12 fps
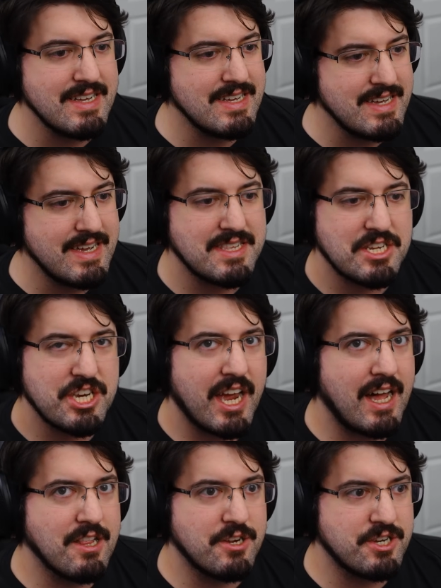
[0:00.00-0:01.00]
It's a
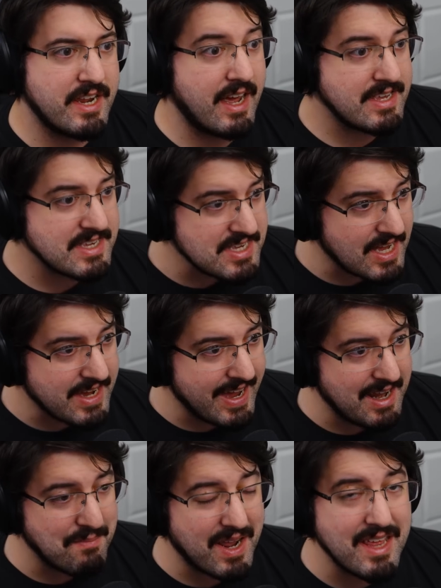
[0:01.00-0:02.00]
challenge and I suck at
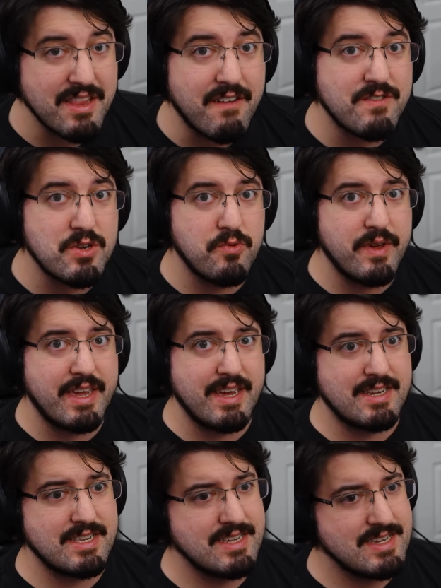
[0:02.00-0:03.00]
it, but I love doing
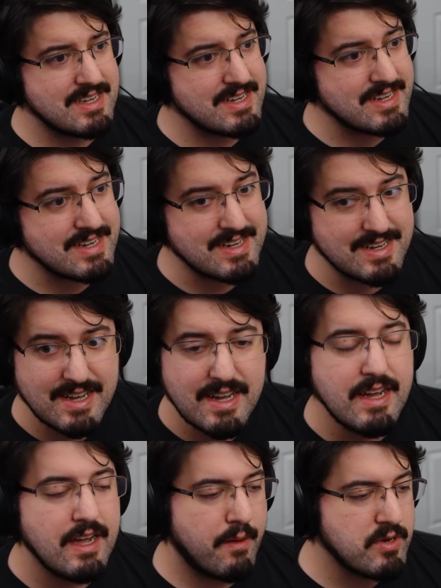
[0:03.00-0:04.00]
it.
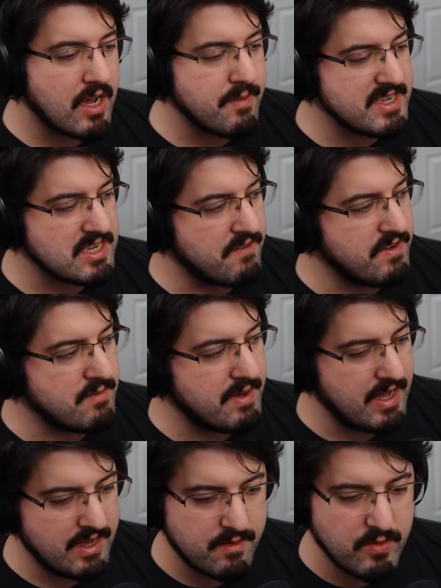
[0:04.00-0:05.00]
I'm talking myself into
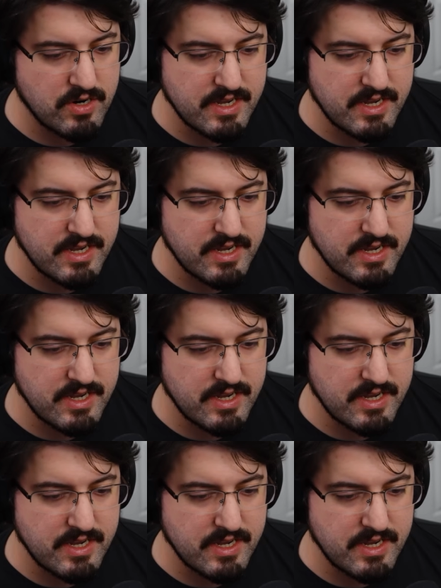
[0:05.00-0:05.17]
buying them, aren't I?